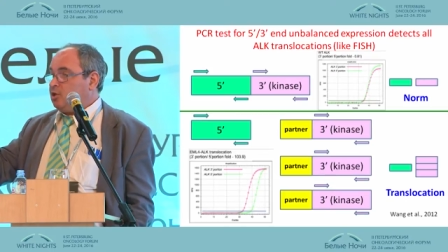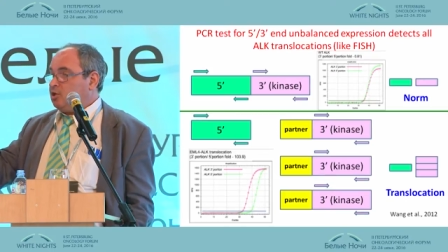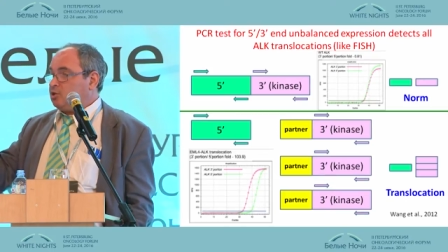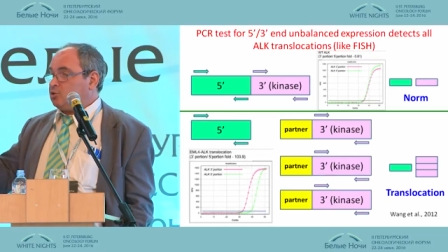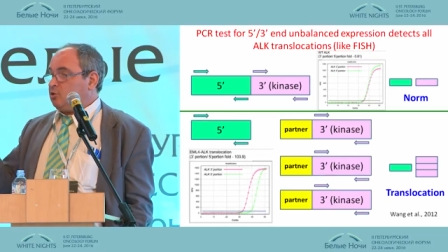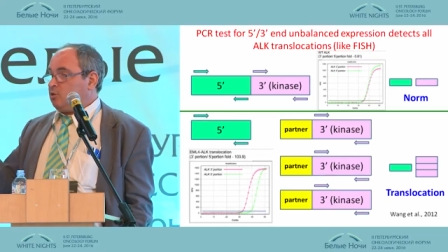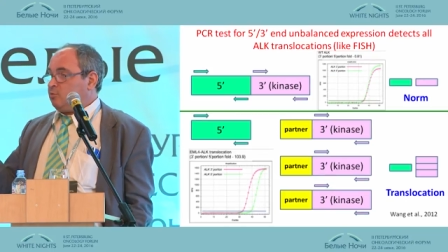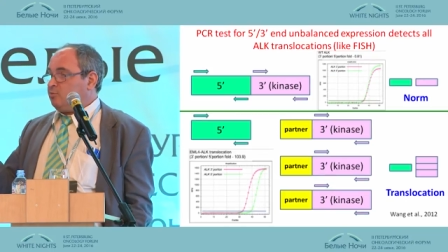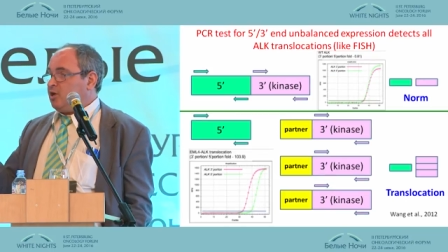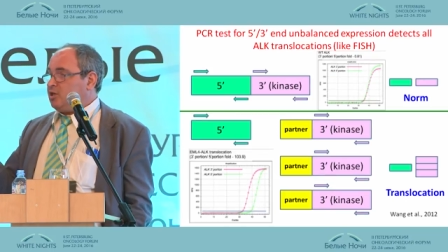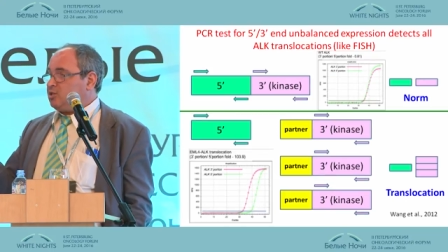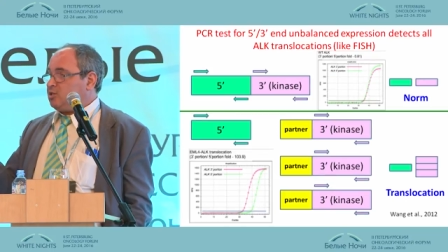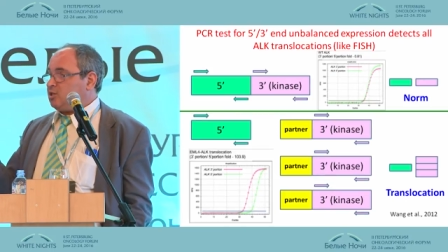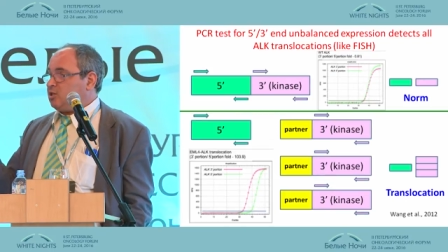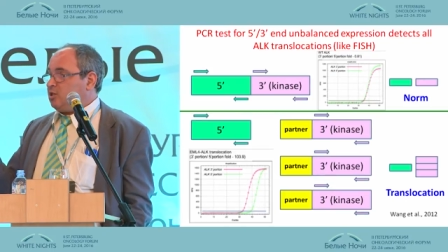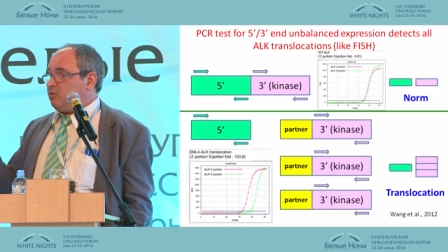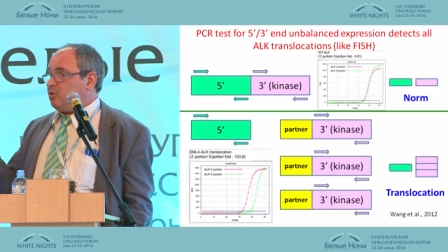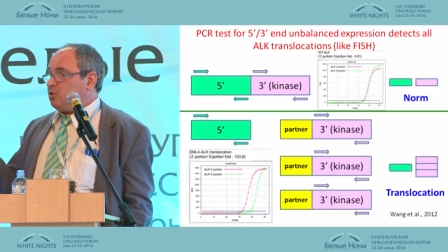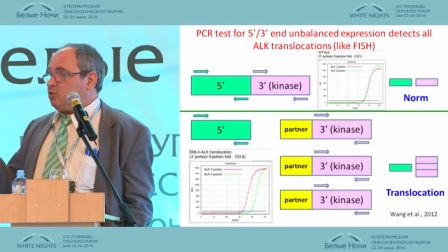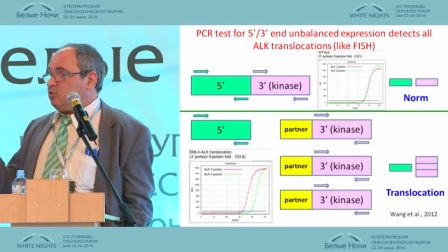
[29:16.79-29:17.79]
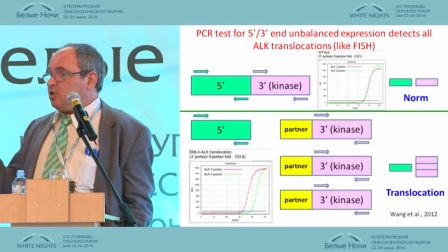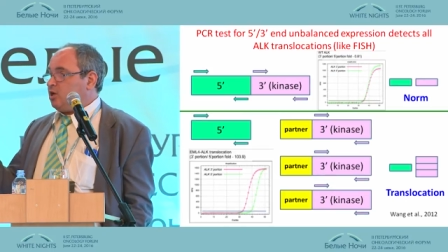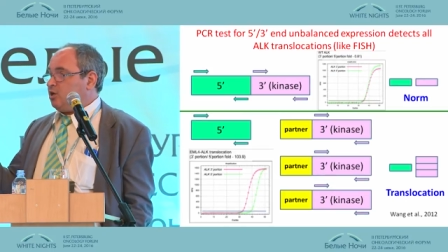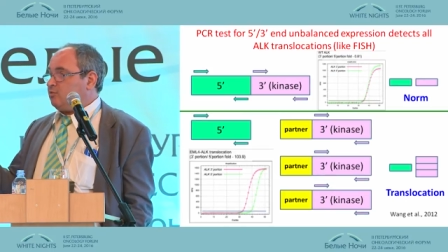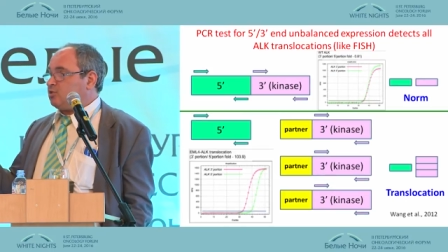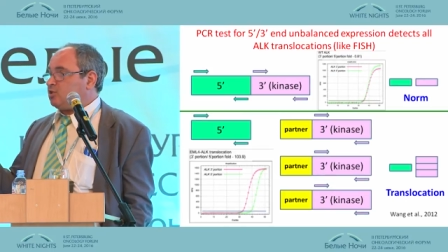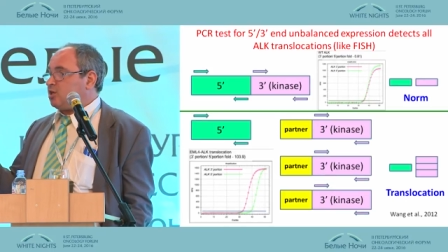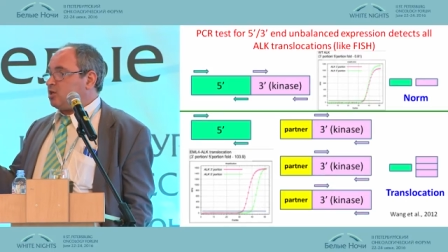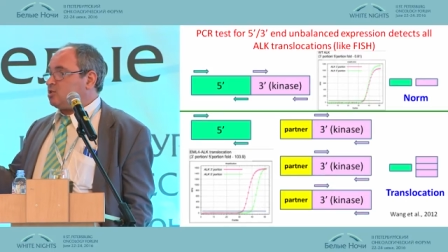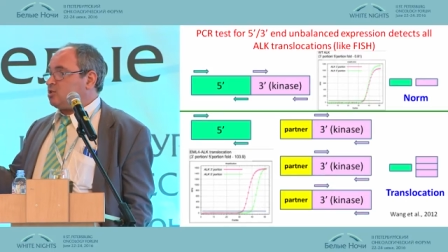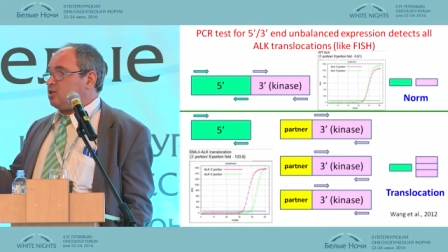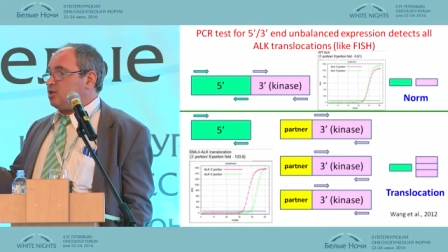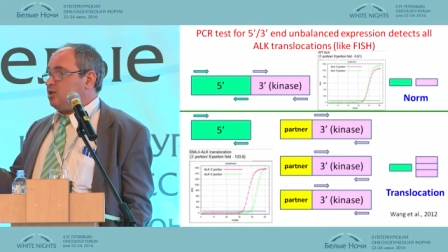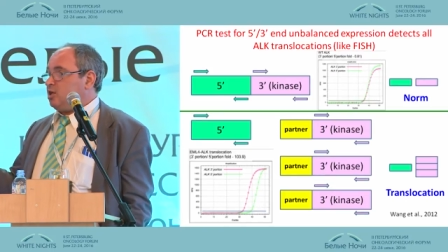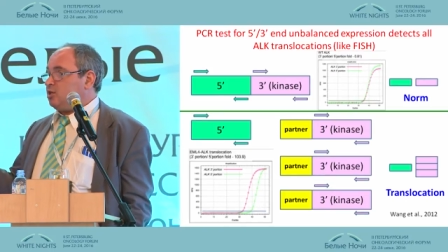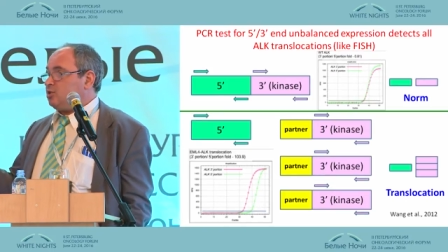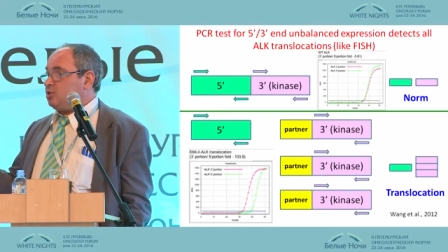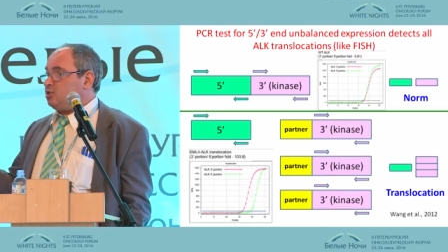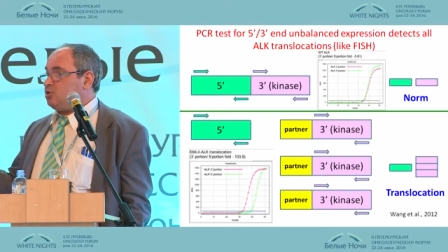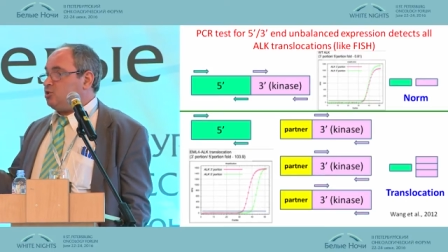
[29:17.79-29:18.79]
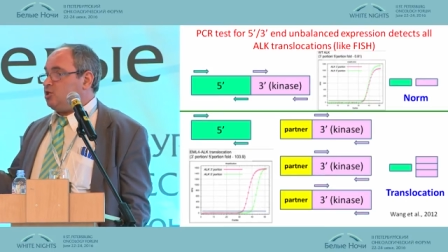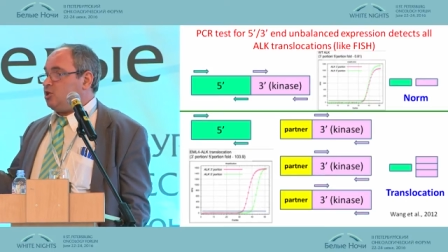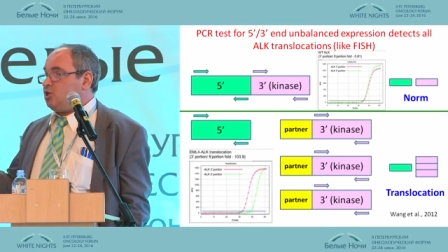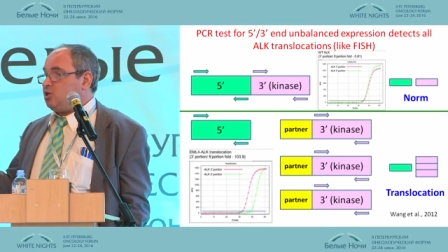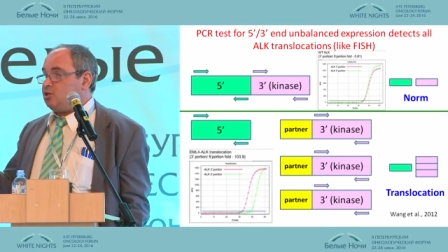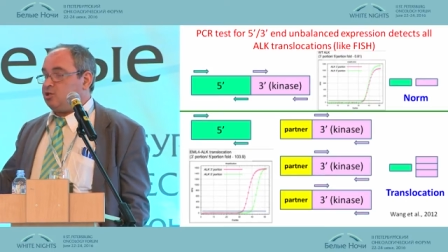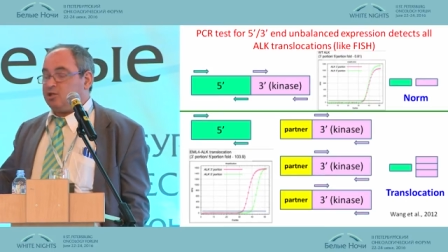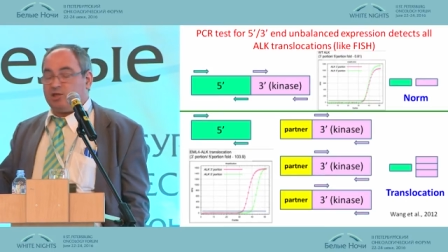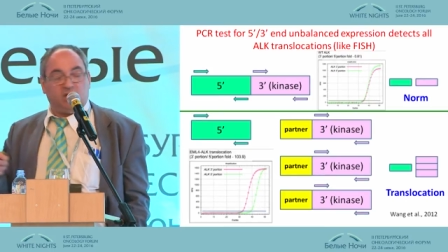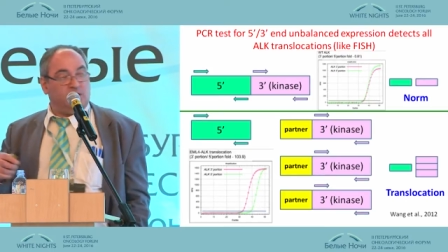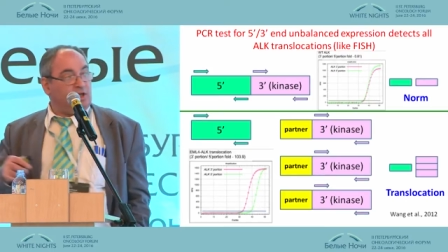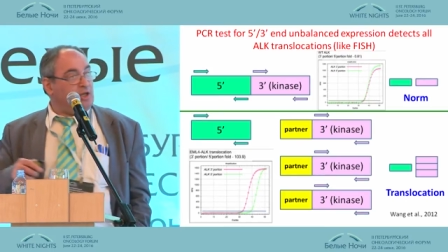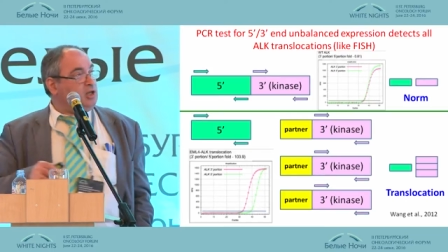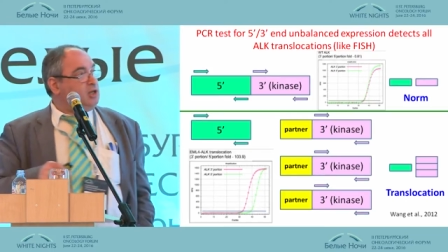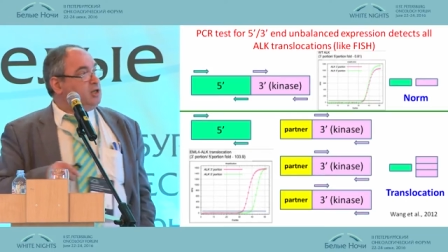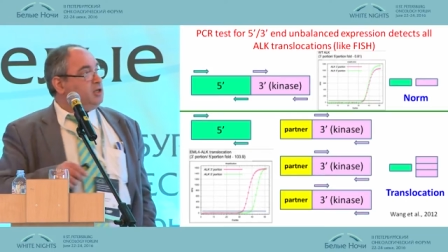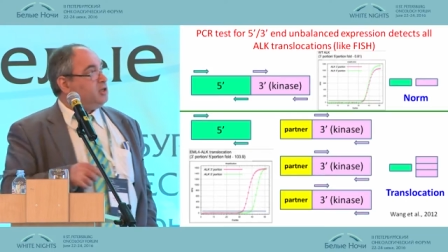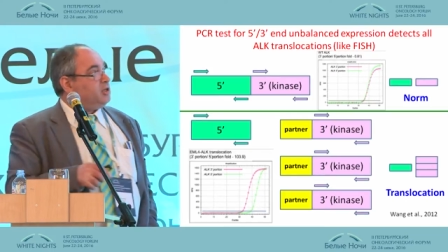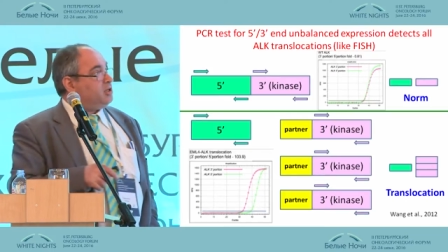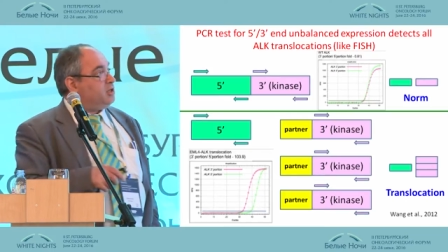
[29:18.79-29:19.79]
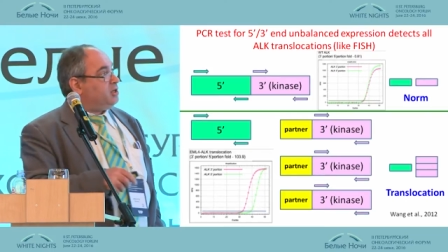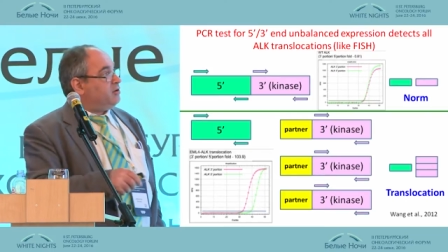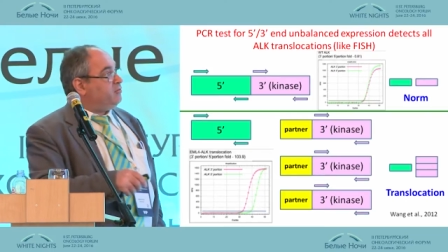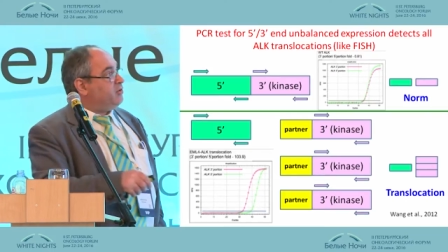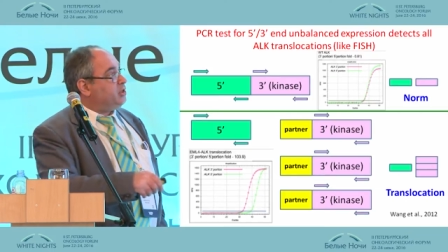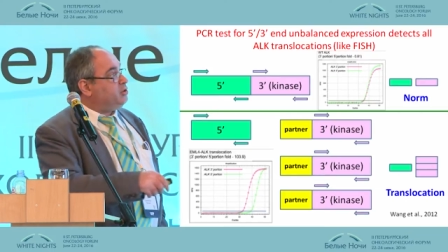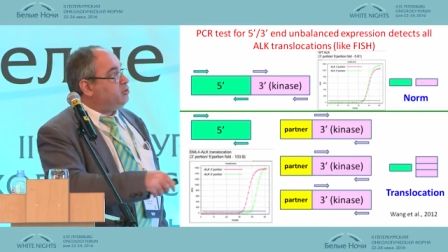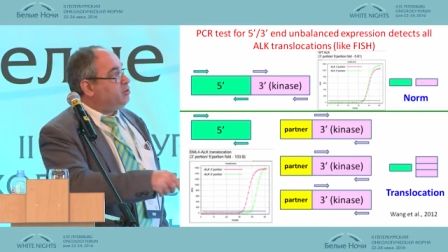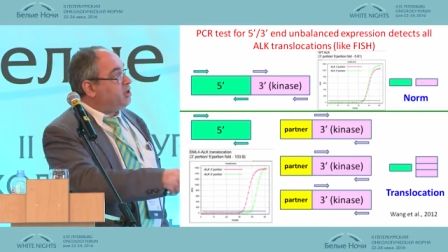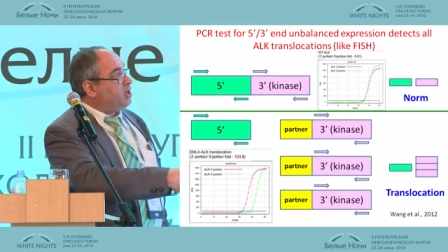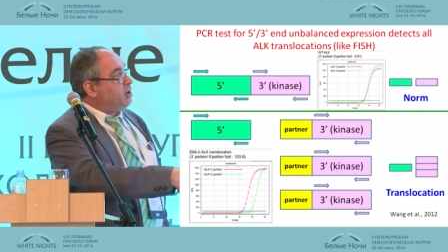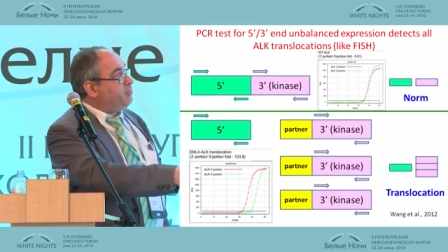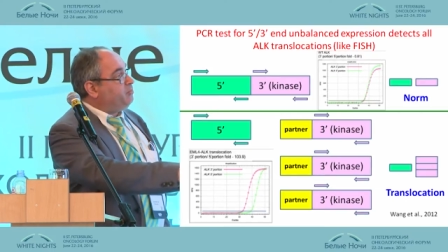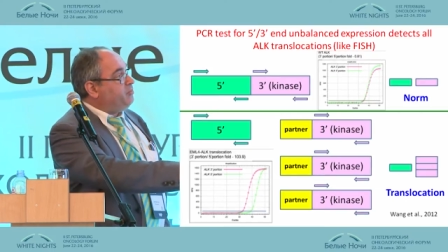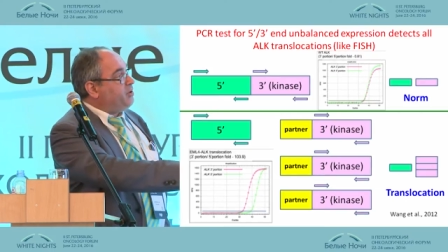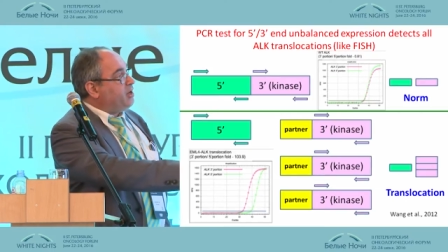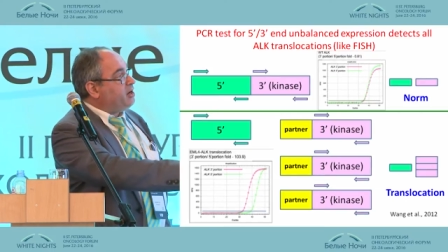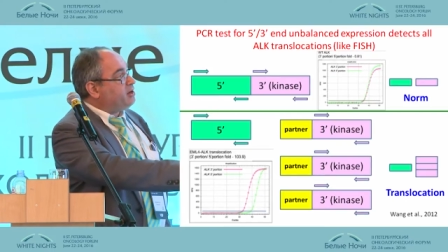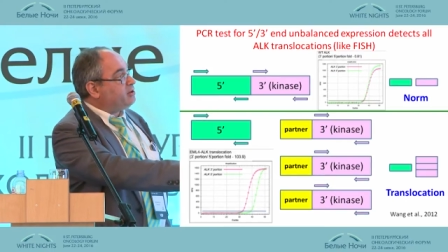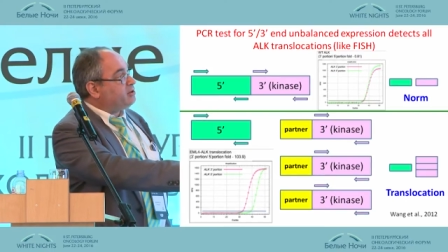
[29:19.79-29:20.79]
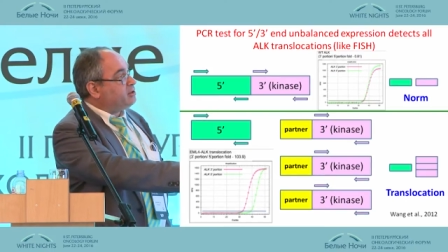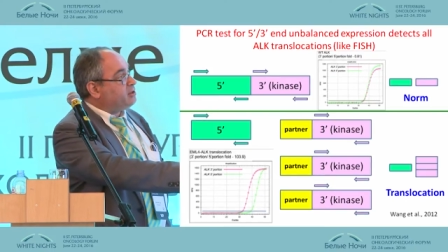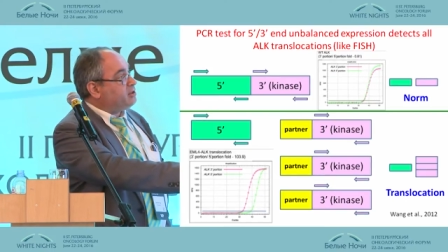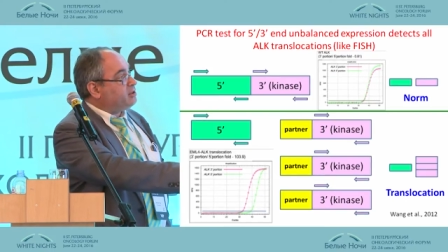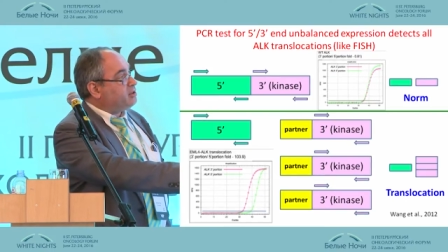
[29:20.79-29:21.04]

So basically, when you have translocated gene, when you compare